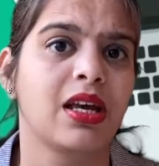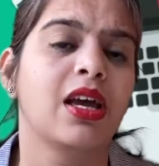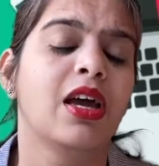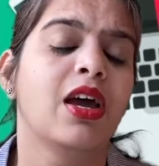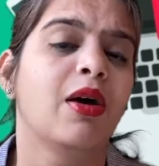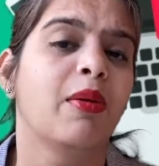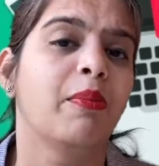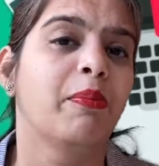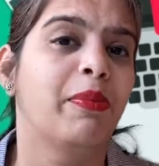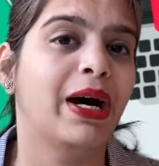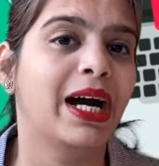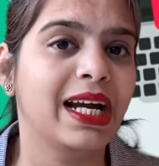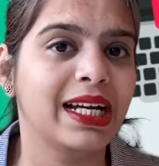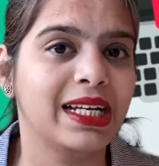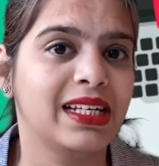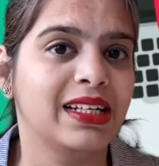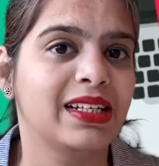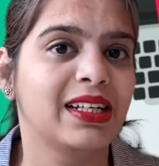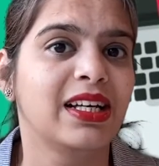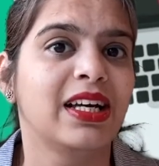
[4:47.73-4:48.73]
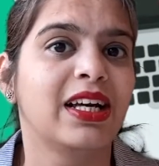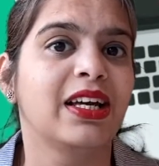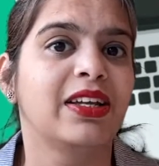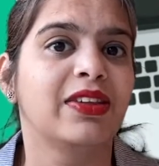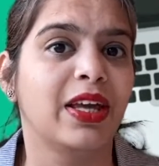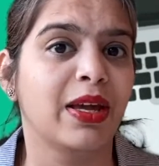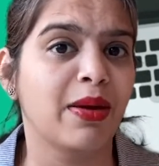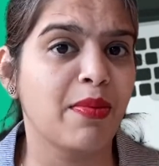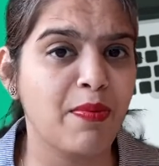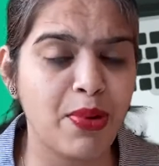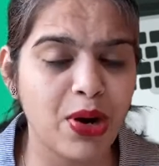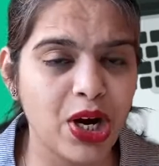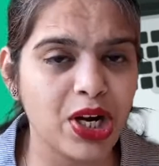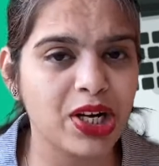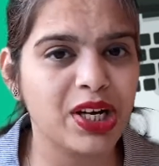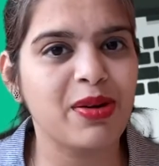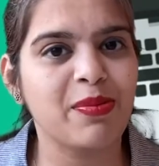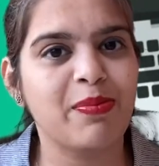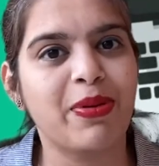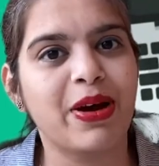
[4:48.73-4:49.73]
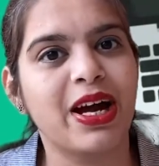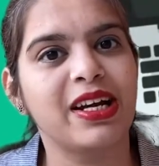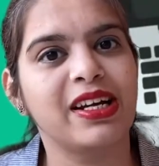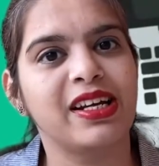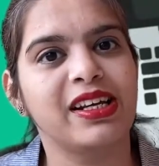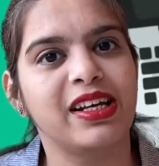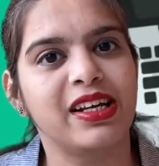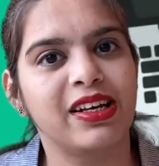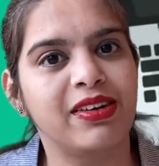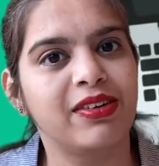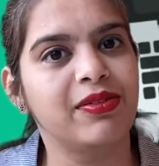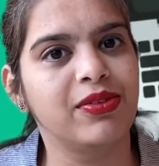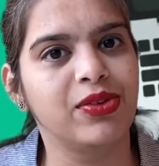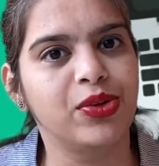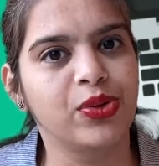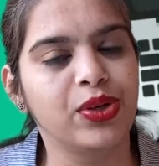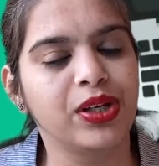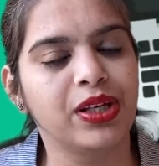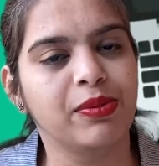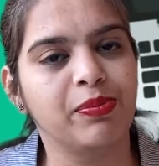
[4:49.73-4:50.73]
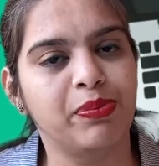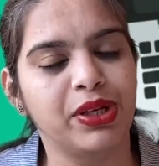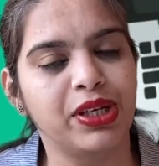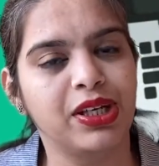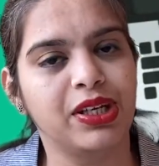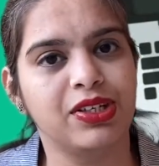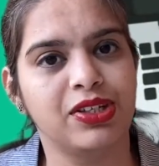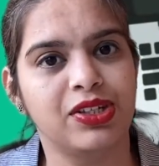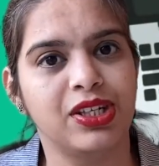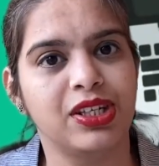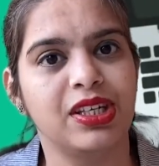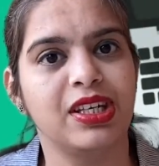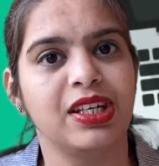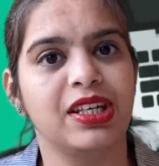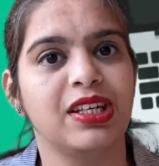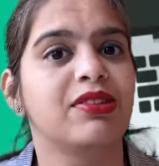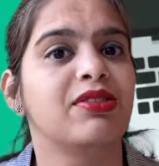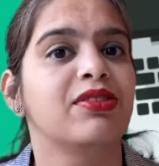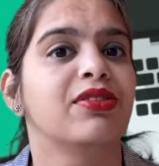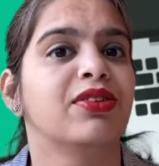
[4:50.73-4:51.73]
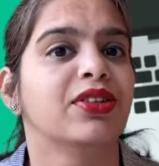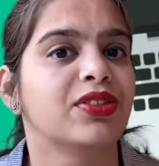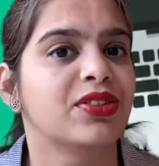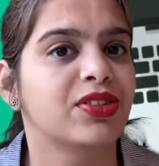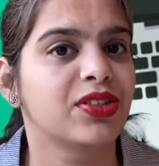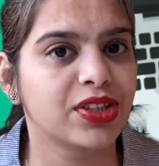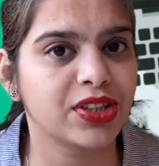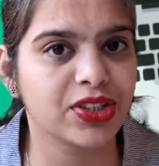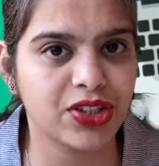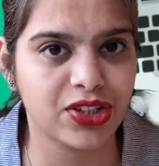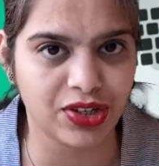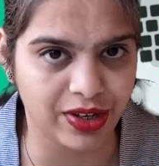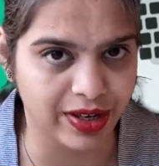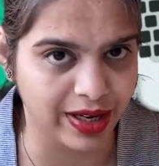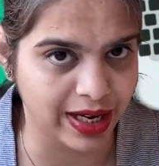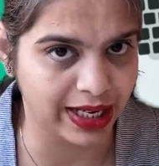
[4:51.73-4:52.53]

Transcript: But the important part in doing PhD is research right.